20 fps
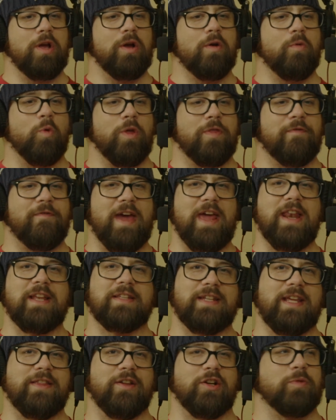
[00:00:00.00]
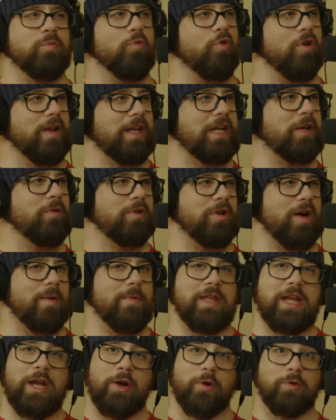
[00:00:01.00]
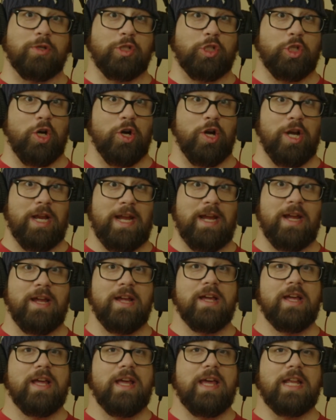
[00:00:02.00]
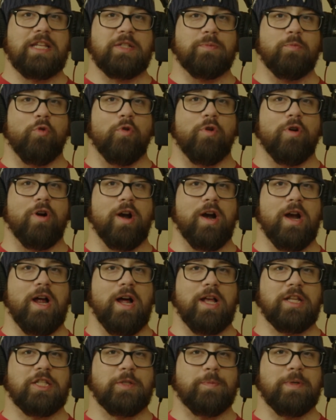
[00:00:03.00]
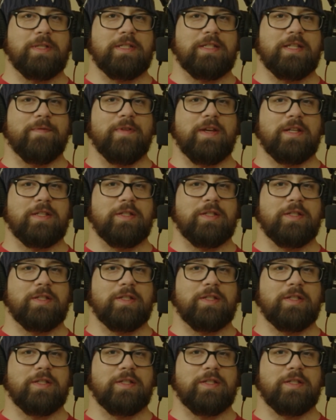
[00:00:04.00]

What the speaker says: with fantasy, there's more like you were talking about the hero's journey. It's more specific